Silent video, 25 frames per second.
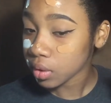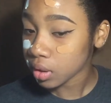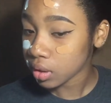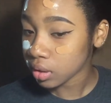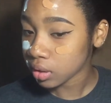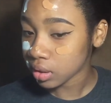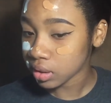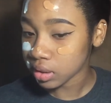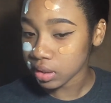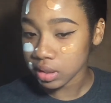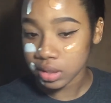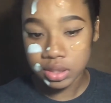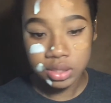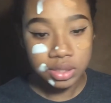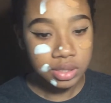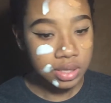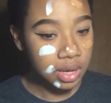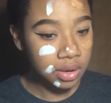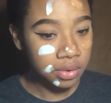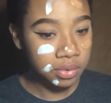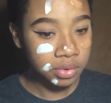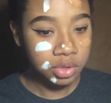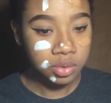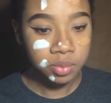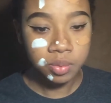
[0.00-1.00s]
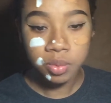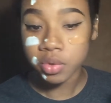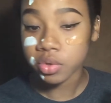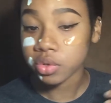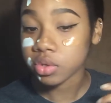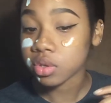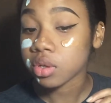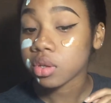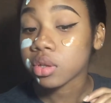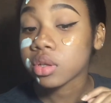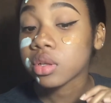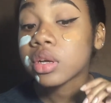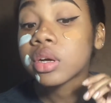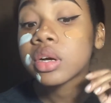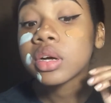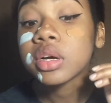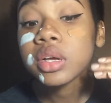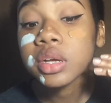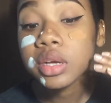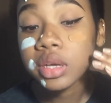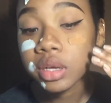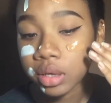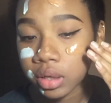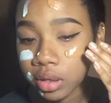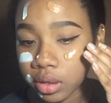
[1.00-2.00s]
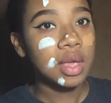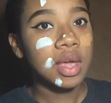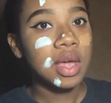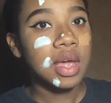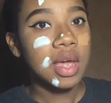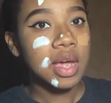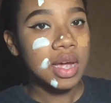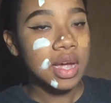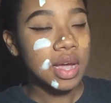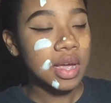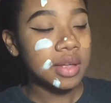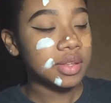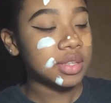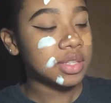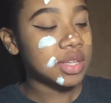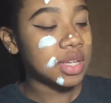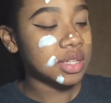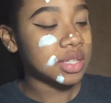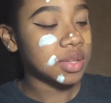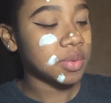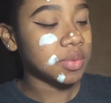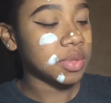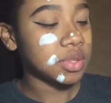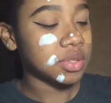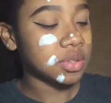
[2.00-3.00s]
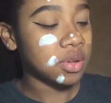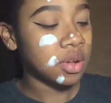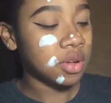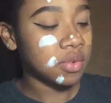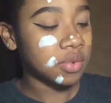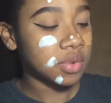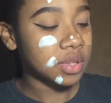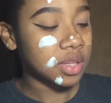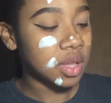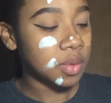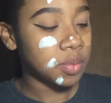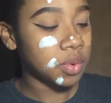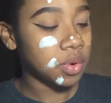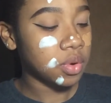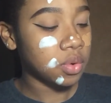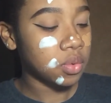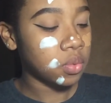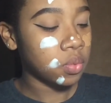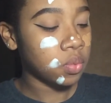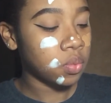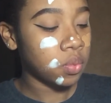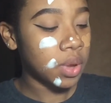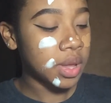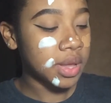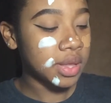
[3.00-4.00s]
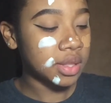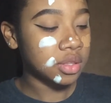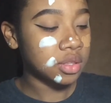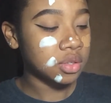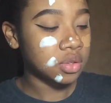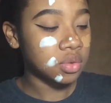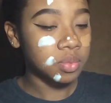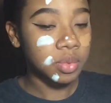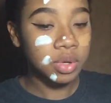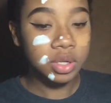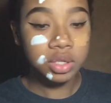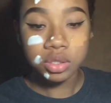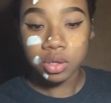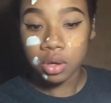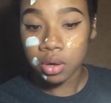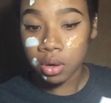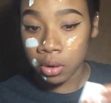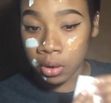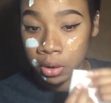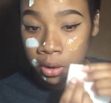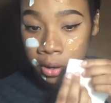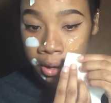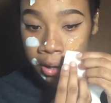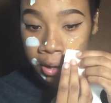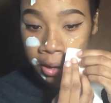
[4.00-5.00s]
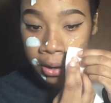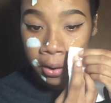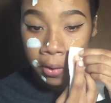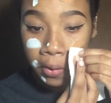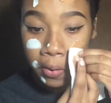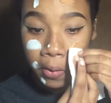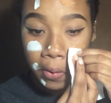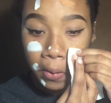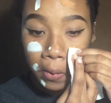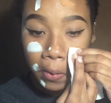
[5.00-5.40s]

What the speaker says: Unless that's just how it's supposed to look. I had to take some of this off because I put way too much on.